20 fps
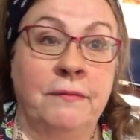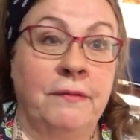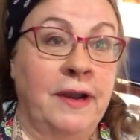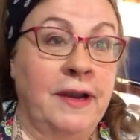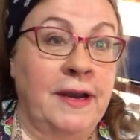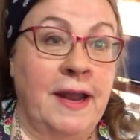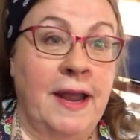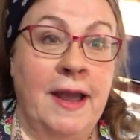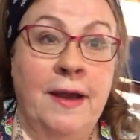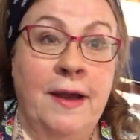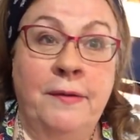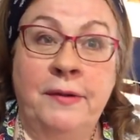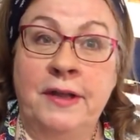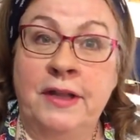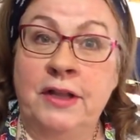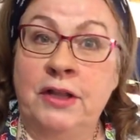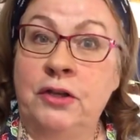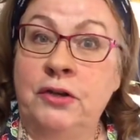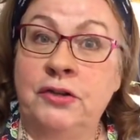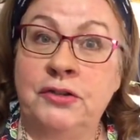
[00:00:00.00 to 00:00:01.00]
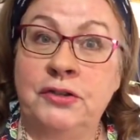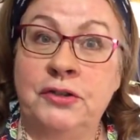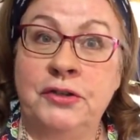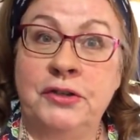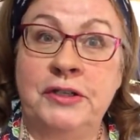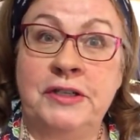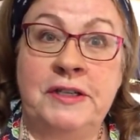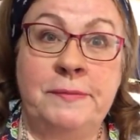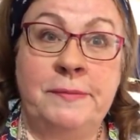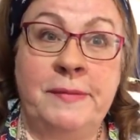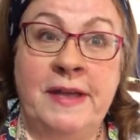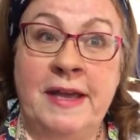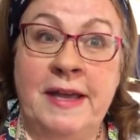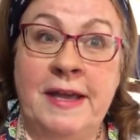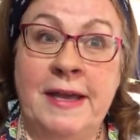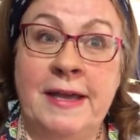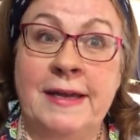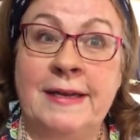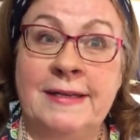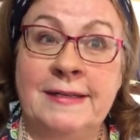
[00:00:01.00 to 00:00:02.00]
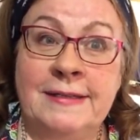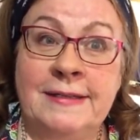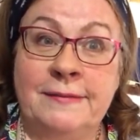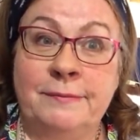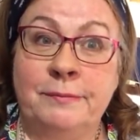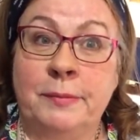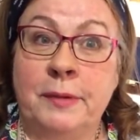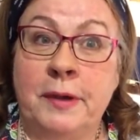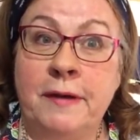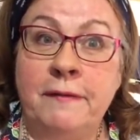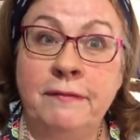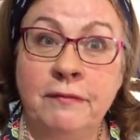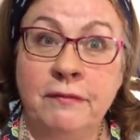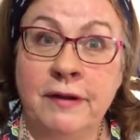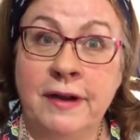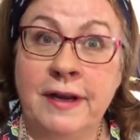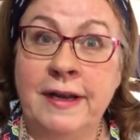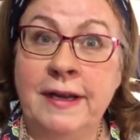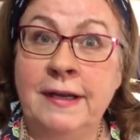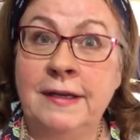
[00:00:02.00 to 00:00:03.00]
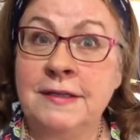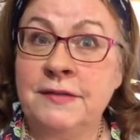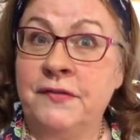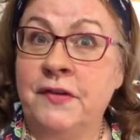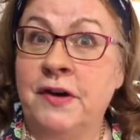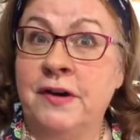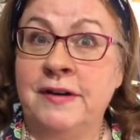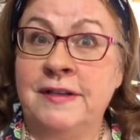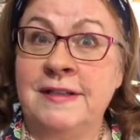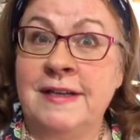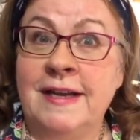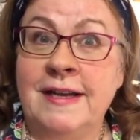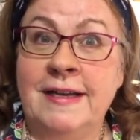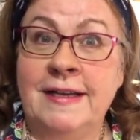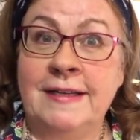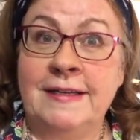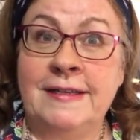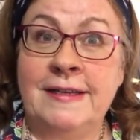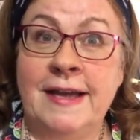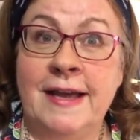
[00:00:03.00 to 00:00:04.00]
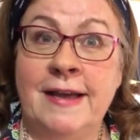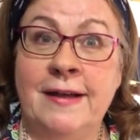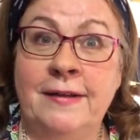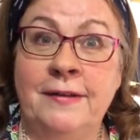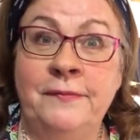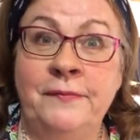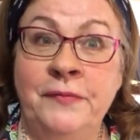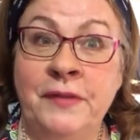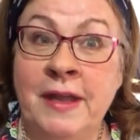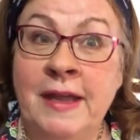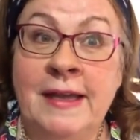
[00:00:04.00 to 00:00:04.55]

right now. It looks good to me. It isn't buffering as far as I can tell.